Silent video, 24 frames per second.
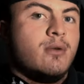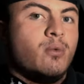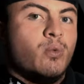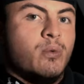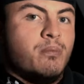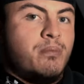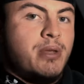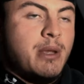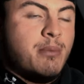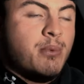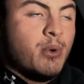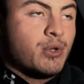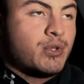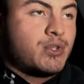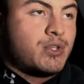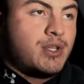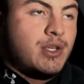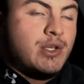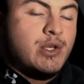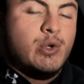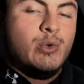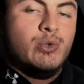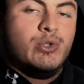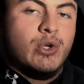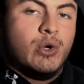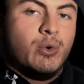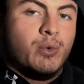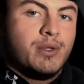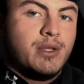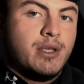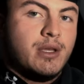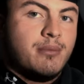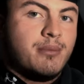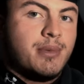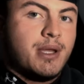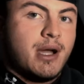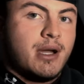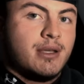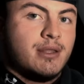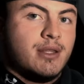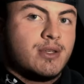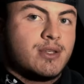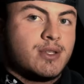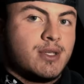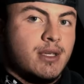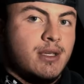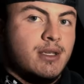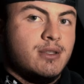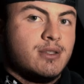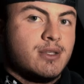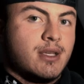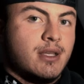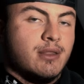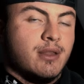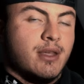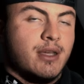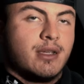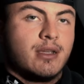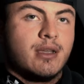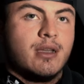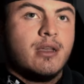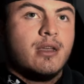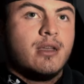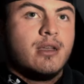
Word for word: When people see you doing it behind the scenes and like